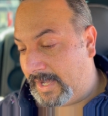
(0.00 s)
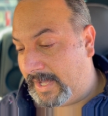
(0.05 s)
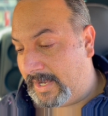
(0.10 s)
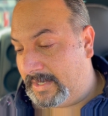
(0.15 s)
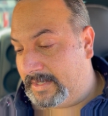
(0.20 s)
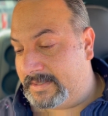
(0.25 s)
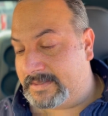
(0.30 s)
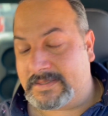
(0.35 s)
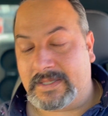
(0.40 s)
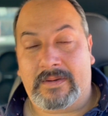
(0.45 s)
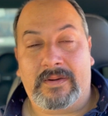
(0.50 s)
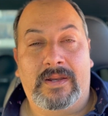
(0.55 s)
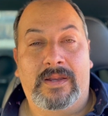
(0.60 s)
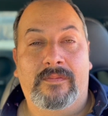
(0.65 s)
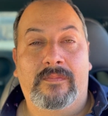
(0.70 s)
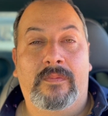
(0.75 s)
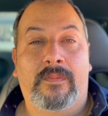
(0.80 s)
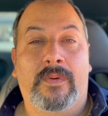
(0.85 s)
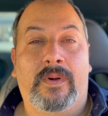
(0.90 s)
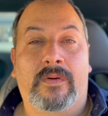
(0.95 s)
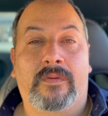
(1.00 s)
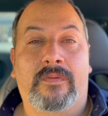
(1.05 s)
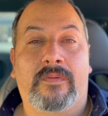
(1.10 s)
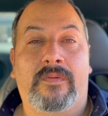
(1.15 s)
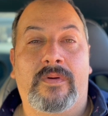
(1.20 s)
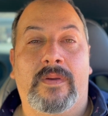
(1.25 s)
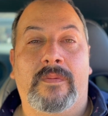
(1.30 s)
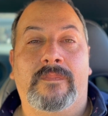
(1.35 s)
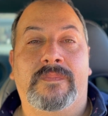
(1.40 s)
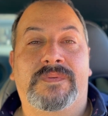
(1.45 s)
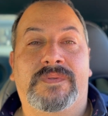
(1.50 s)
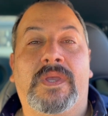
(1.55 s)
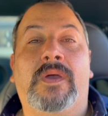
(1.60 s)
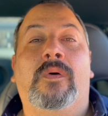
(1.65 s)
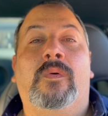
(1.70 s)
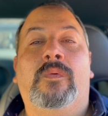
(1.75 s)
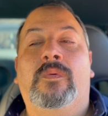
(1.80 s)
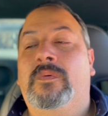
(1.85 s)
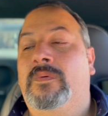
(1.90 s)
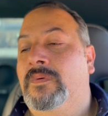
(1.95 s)
least I don't have a broken rib.
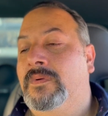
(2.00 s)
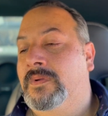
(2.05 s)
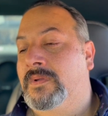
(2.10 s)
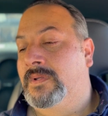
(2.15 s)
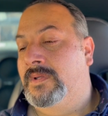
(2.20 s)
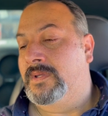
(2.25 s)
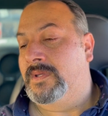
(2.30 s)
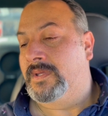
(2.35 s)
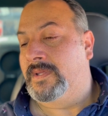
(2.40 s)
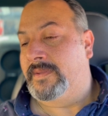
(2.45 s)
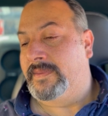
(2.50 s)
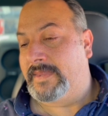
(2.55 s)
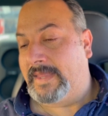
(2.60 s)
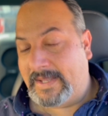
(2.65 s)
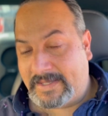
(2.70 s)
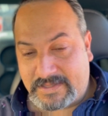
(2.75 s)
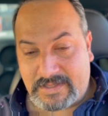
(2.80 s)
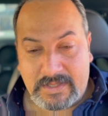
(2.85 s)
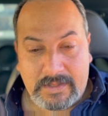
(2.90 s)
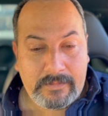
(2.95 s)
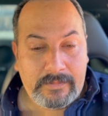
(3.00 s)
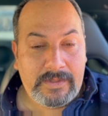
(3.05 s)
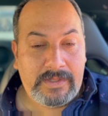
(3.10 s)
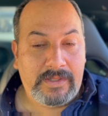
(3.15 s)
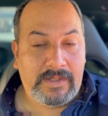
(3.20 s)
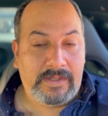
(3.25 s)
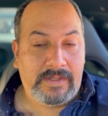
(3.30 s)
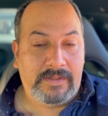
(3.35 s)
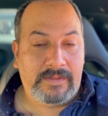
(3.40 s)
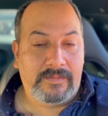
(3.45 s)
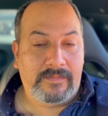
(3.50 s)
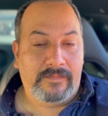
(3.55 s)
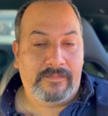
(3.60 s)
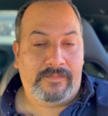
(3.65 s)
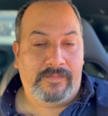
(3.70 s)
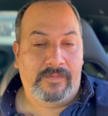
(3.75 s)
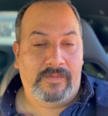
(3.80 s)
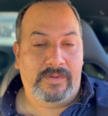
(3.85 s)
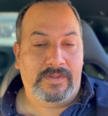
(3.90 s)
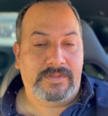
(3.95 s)
So that's gonna be it
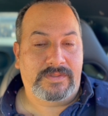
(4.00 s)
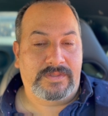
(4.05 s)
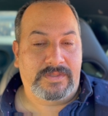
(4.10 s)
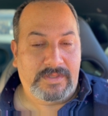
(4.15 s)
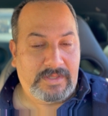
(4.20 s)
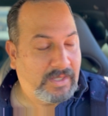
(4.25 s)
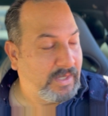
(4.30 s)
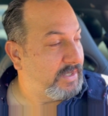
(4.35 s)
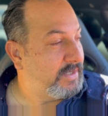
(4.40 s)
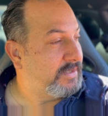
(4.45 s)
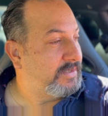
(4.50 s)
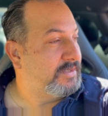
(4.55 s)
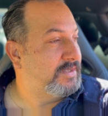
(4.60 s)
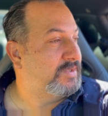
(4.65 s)
for today.